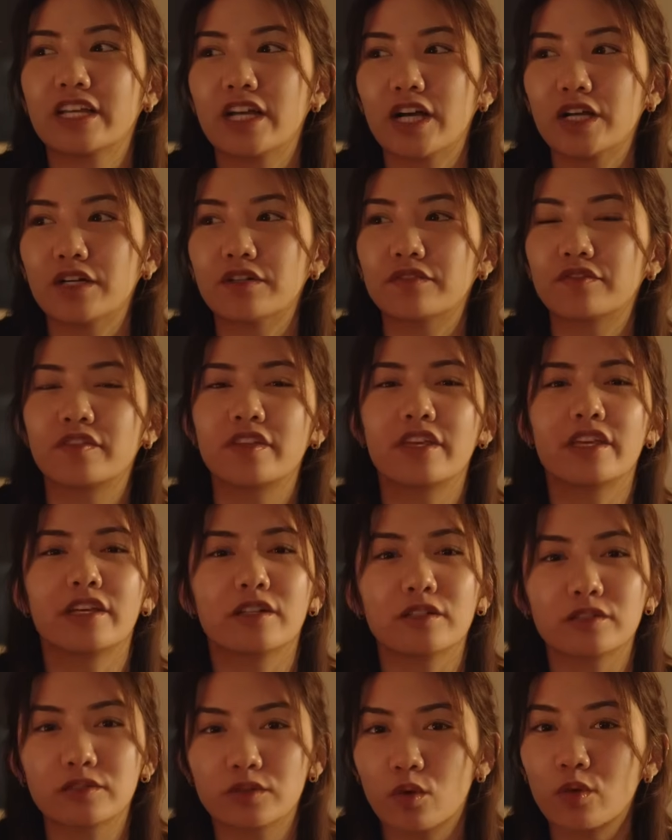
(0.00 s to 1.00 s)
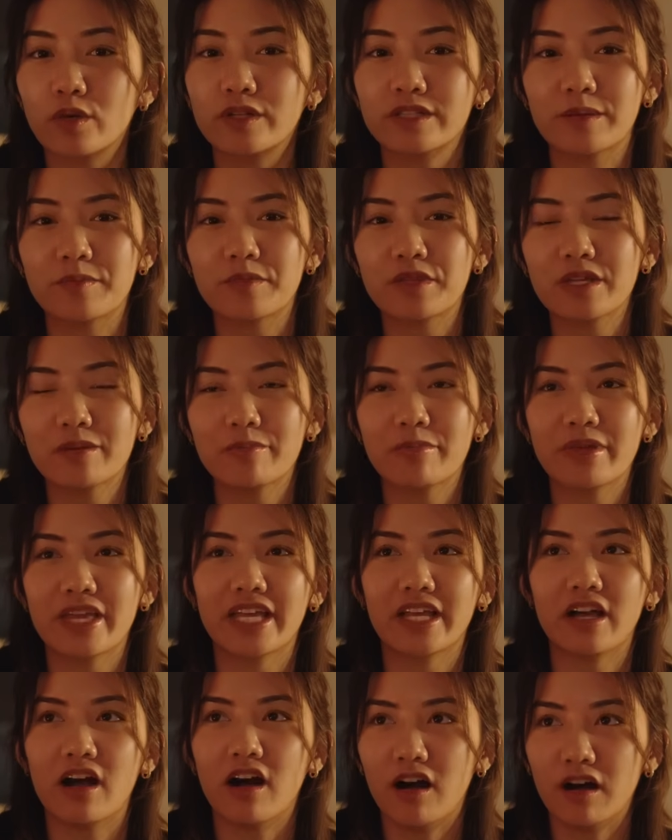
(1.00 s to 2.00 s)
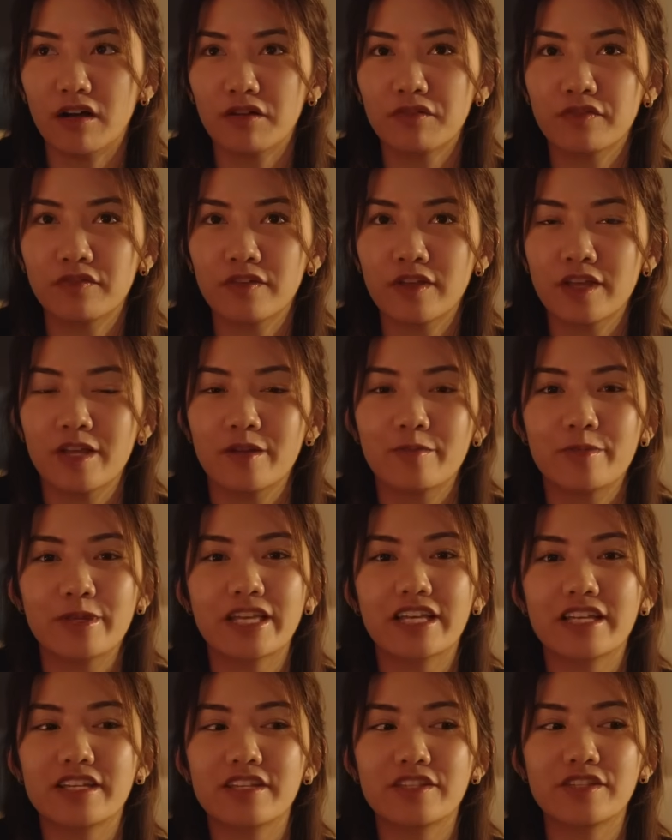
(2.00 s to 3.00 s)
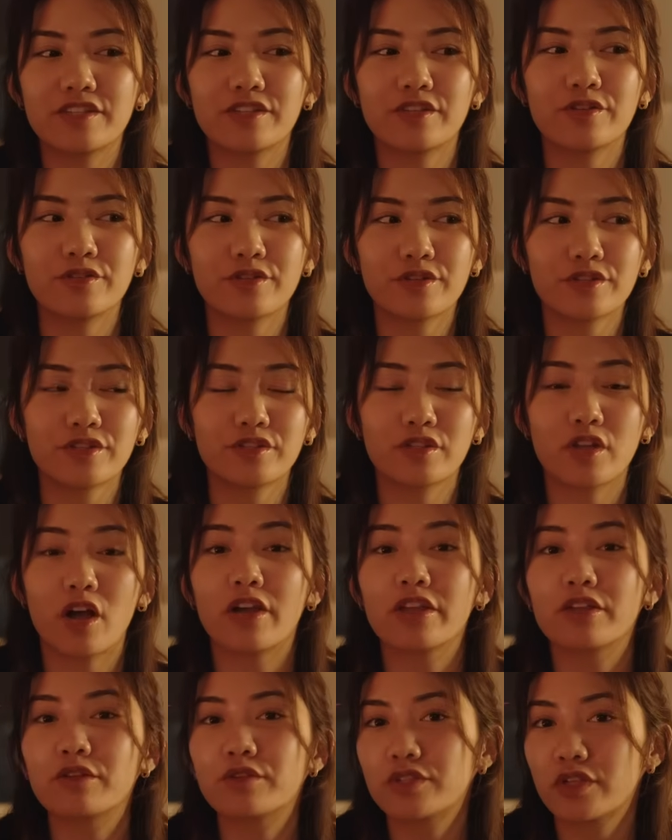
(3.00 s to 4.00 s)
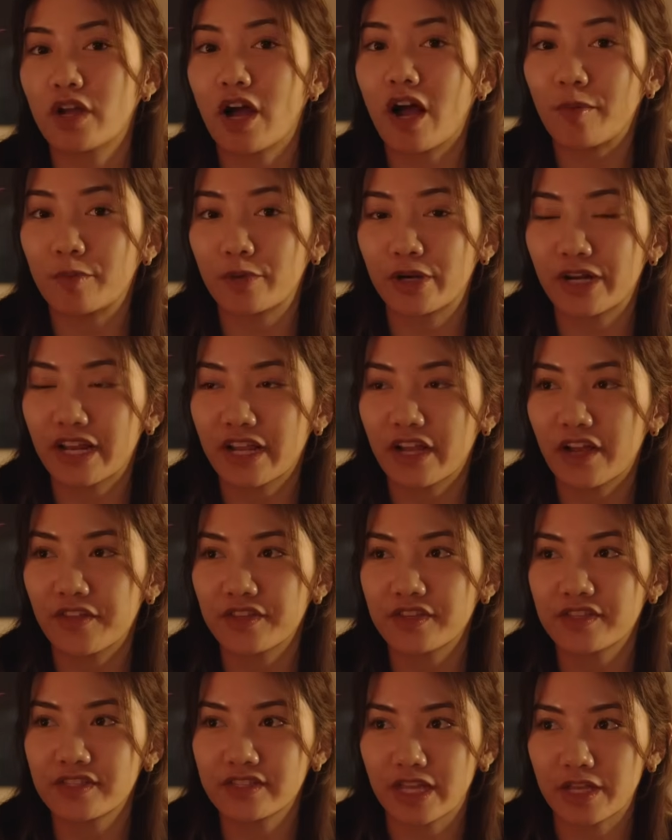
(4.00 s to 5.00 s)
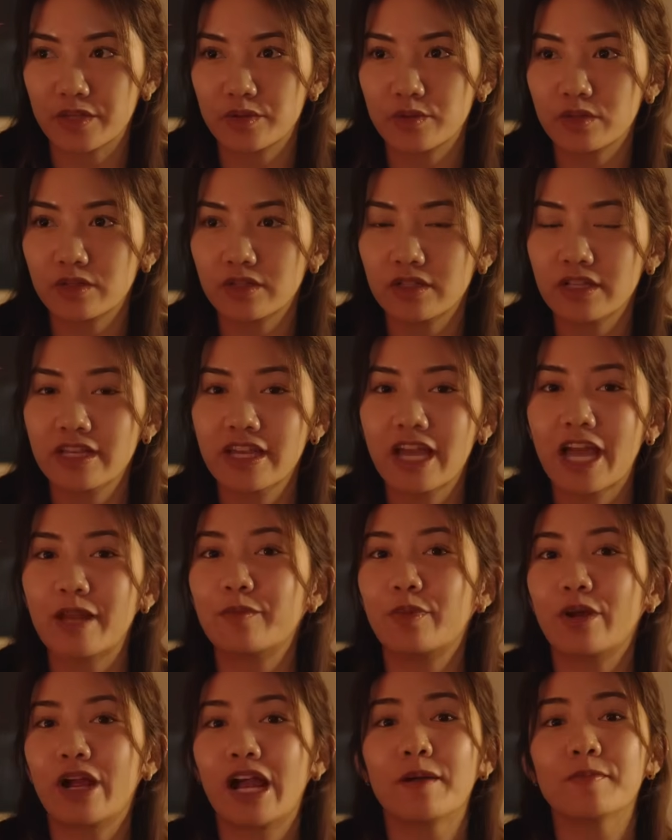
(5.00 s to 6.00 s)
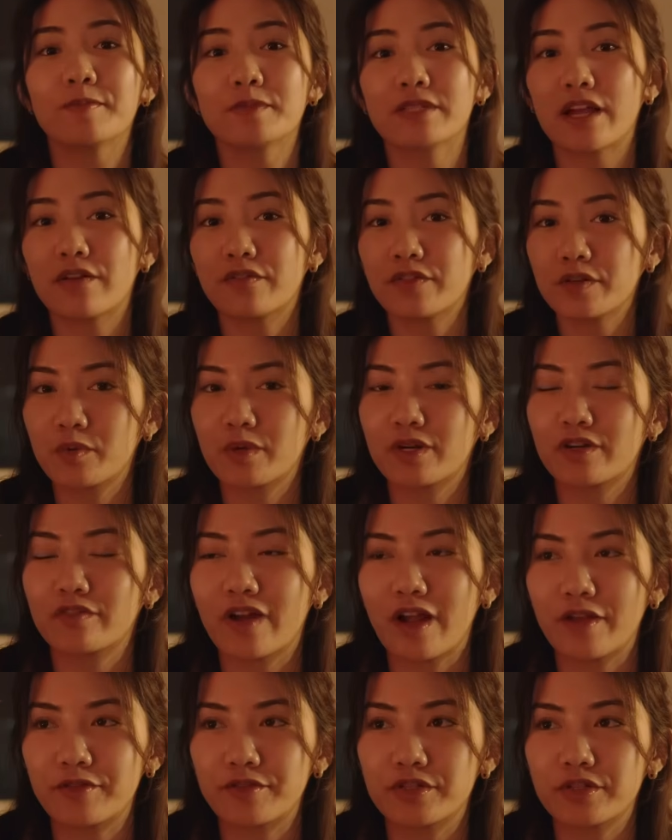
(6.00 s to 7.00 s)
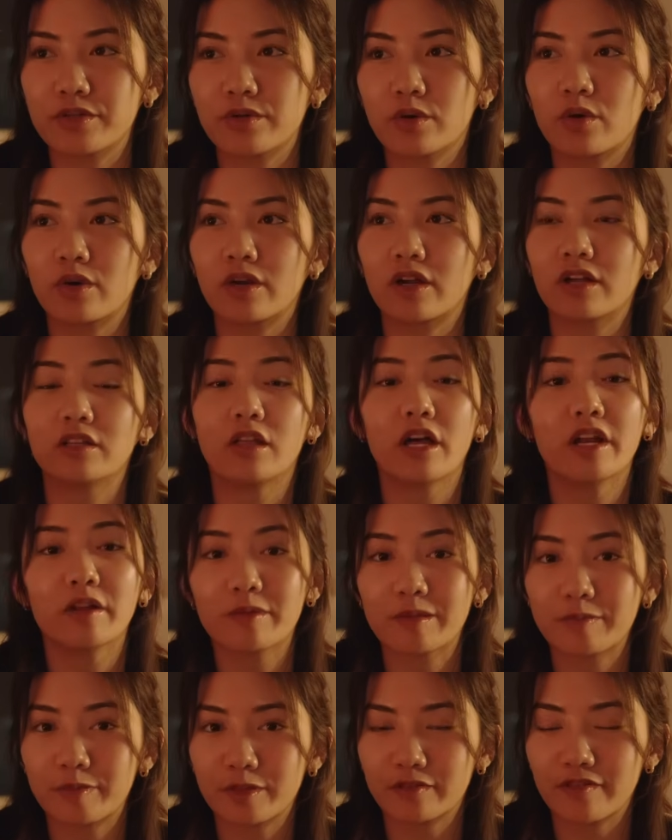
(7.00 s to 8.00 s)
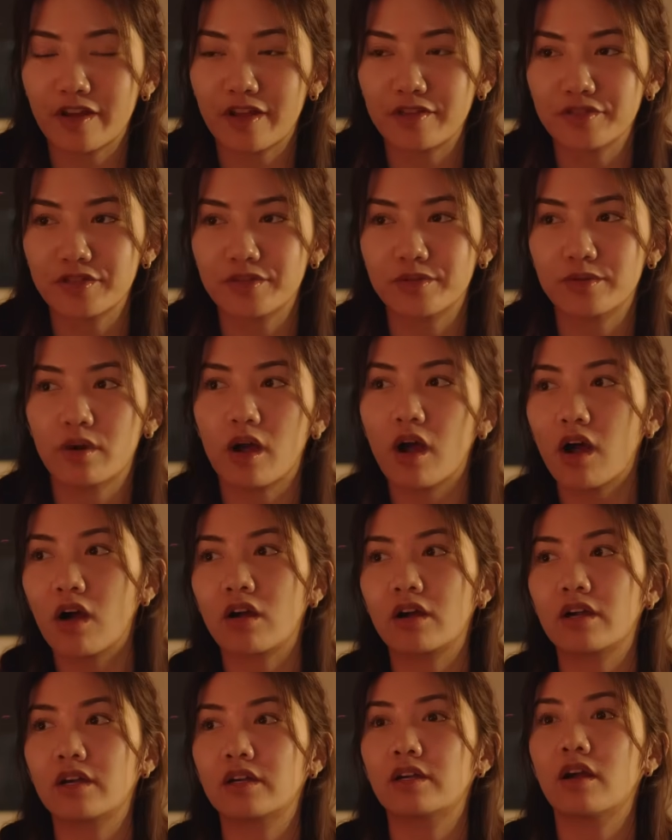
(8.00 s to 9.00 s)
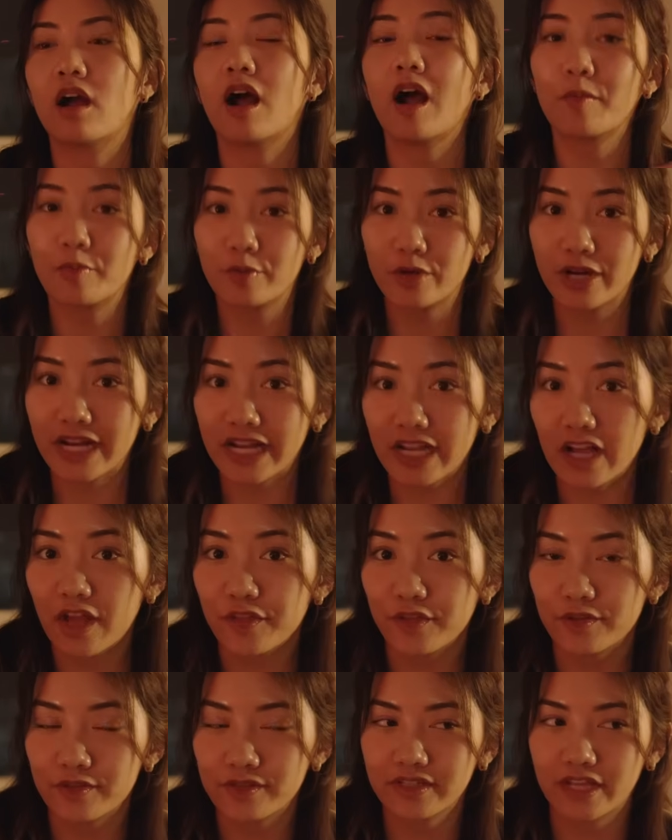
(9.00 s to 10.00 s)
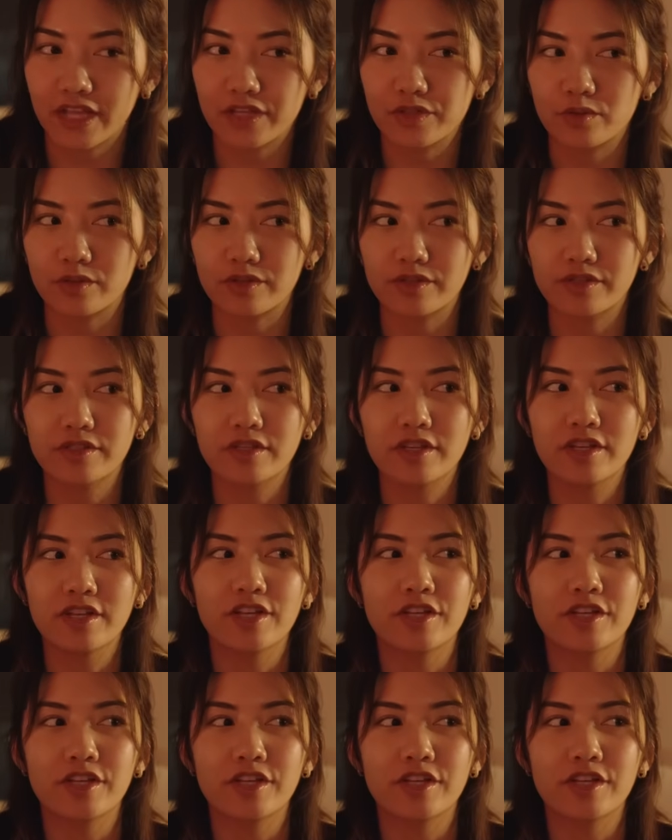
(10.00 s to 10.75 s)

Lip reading: of guilt or something being off because you're just not used to operating on this schedule, and perhaps everyone around you or a lot of people around you are operating on those schedules.